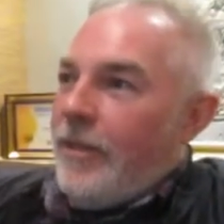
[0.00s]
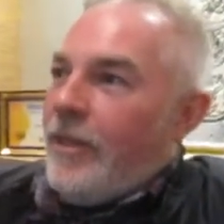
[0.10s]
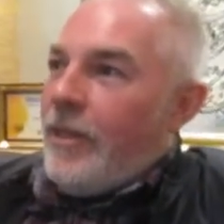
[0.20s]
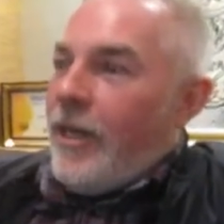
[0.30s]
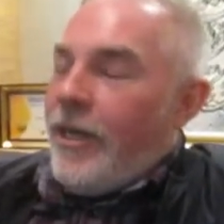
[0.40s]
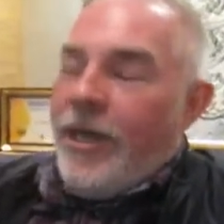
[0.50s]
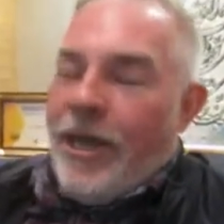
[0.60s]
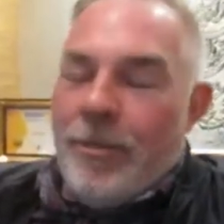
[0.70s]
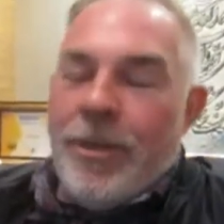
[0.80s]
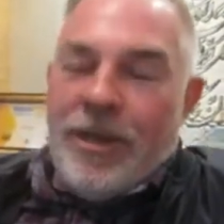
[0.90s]
I
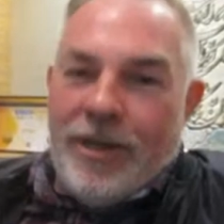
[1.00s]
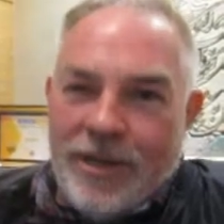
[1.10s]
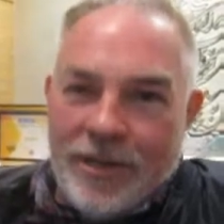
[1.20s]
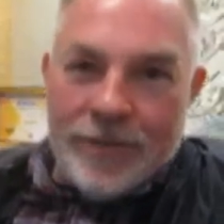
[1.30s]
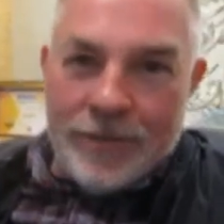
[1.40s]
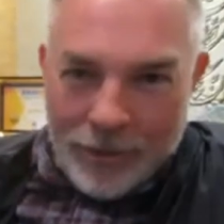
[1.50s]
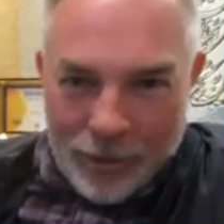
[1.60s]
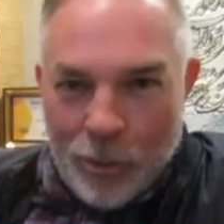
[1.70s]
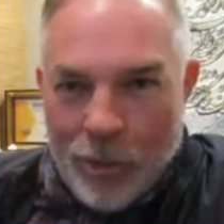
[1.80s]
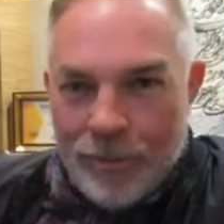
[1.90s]
came here on a
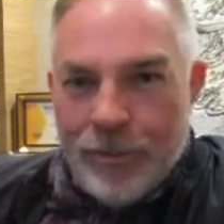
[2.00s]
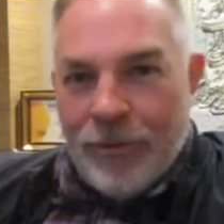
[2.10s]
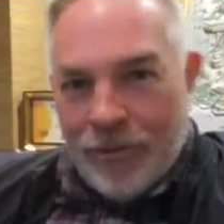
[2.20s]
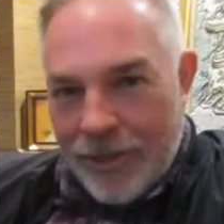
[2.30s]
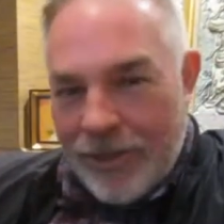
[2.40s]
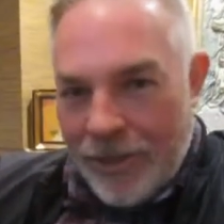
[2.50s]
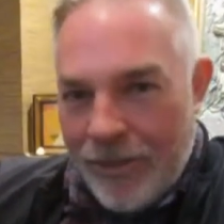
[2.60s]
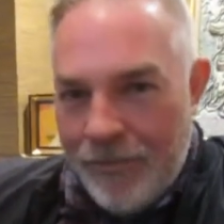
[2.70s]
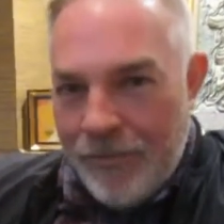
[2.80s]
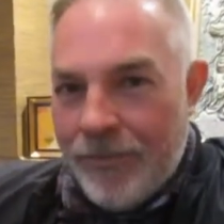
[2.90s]
whim the first time,
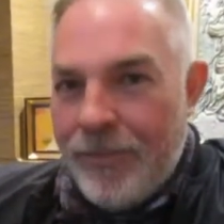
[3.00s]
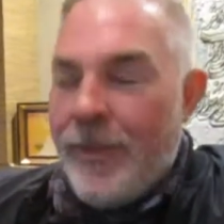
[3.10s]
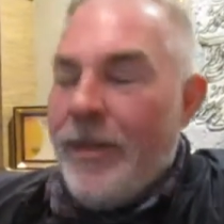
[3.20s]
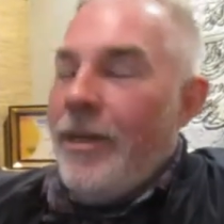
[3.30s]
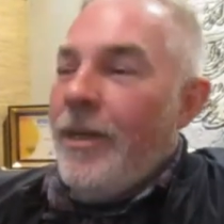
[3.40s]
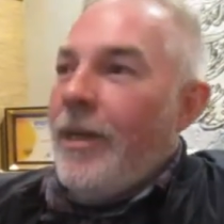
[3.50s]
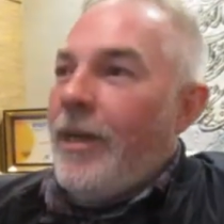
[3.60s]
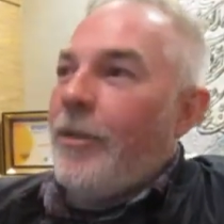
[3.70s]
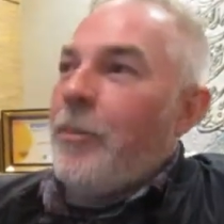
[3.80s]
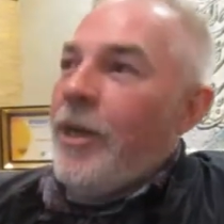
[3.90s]

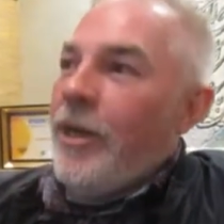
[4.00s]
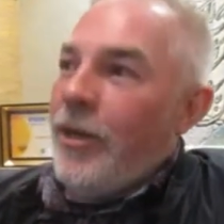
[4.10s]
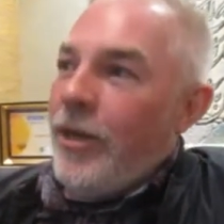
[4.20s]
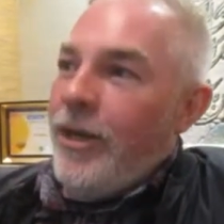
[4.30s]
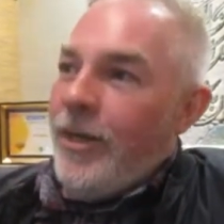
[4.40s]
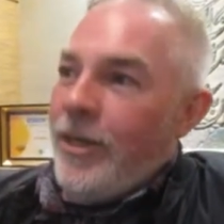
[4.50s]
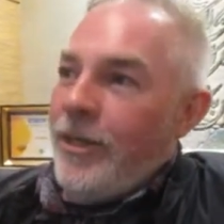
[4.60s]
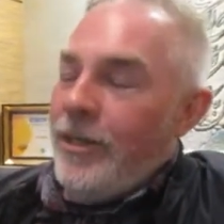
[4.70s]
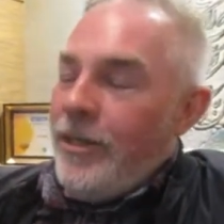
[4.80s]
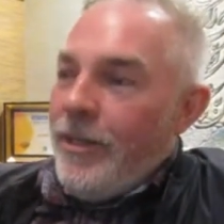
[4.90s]
and when I got here,
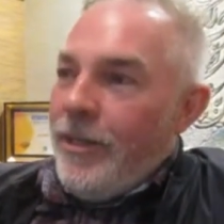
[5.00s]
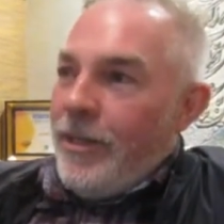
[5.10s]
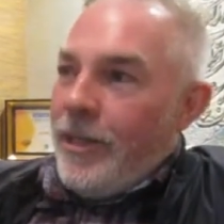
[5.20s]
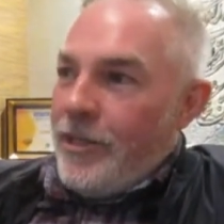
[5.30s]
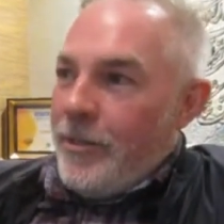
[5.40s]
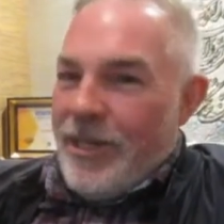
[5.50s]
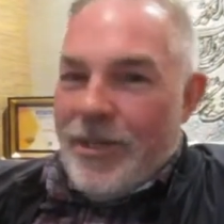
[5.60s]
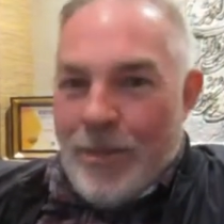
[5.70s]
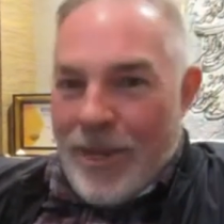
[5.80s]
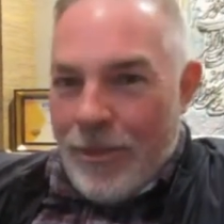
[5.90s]
I spent a
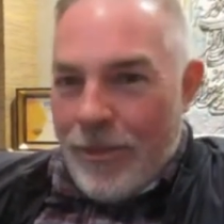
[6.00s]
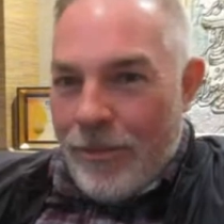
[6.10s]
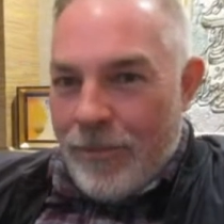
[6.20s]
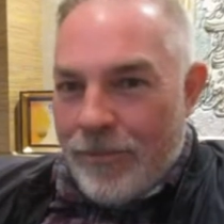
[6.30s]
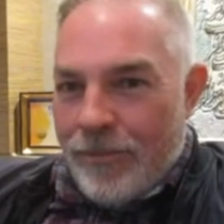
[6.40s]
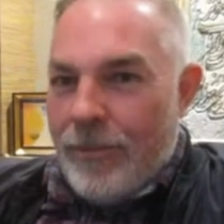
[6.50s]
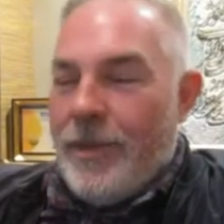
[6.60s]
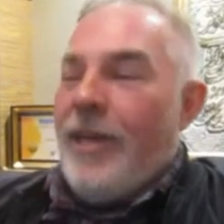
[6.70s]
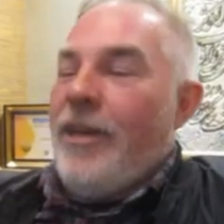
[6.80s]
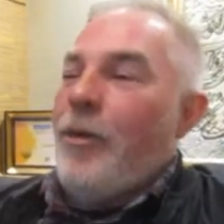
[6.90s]
month.
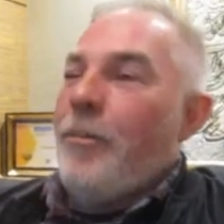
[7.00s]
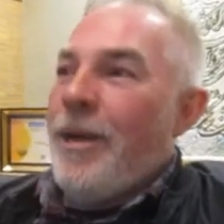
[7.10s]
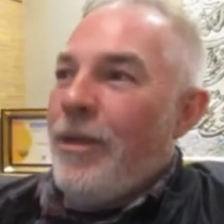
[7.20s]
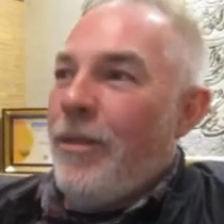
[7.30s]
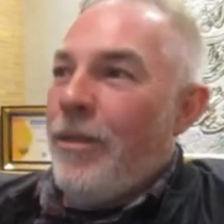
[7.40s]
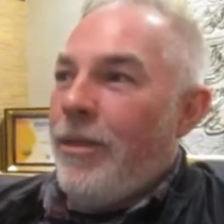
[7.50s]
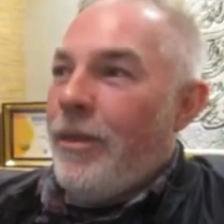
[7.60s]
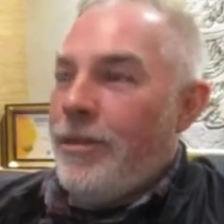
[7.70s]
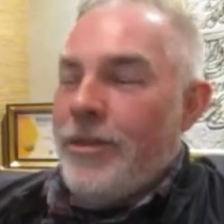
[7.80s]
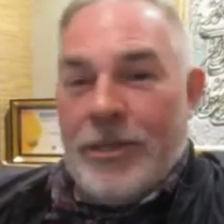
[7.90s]
And in a month,
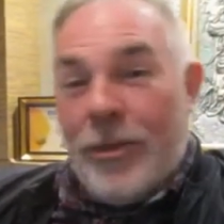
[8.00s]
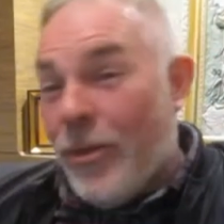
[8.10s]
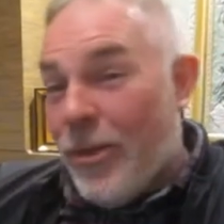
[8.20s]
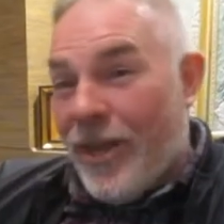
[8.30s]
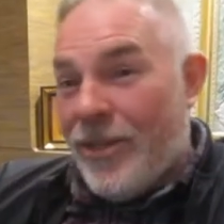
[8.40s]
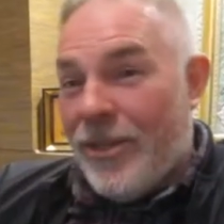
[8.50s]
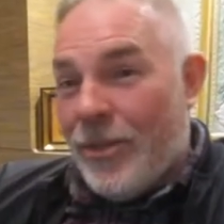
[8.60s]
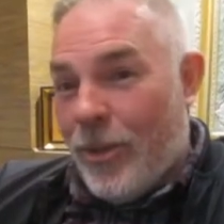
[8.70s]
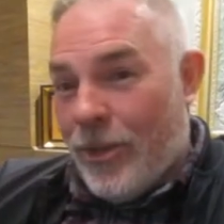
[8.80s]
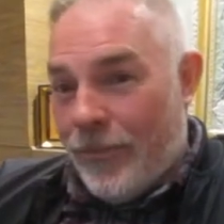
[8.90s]
this is in
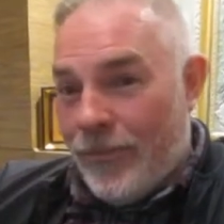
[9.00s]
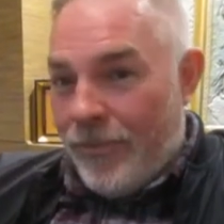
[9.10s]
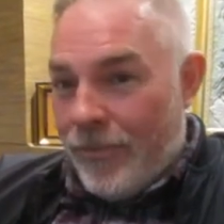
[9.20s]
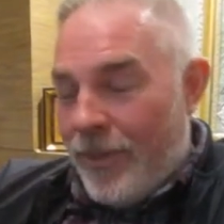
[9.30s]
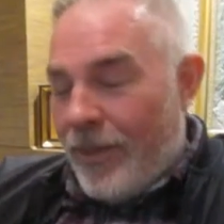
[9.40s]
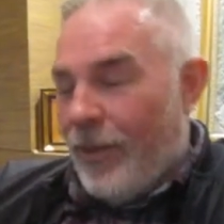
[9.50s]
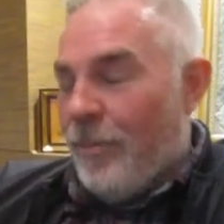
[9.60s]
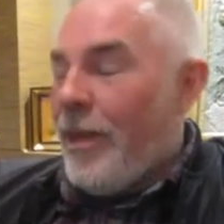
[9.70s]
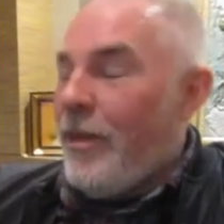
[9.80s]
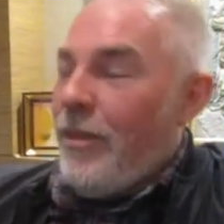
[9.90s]
2012, in a
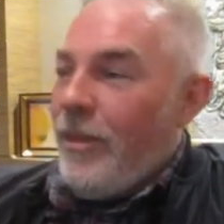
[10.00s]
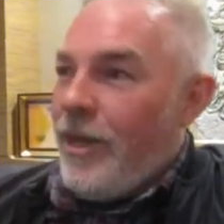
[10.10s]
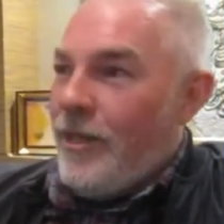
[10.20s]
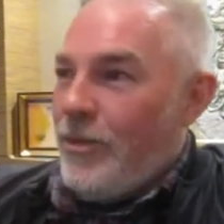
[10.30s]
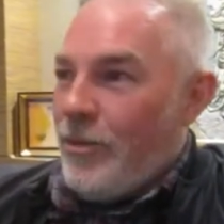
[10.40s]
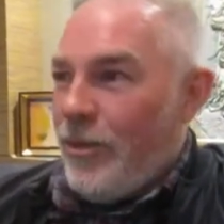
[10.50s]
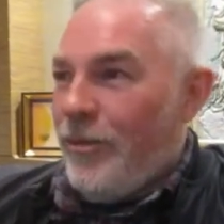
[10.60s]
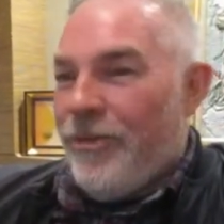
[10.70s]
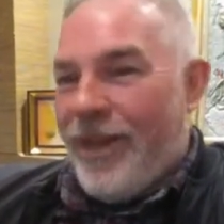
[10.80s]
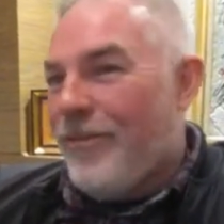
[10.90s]
month I saw
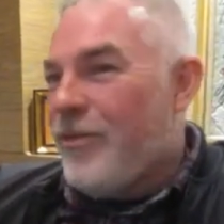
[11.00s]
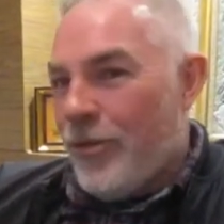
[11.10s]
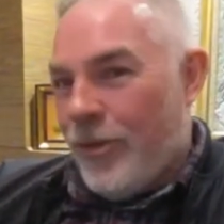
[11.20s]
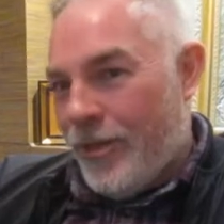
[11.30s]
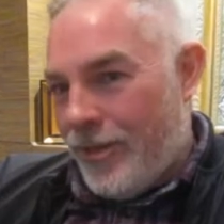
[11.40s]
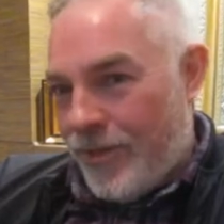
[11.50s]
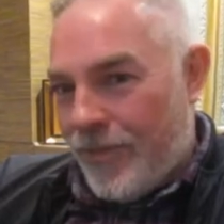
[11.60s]
5 tourists.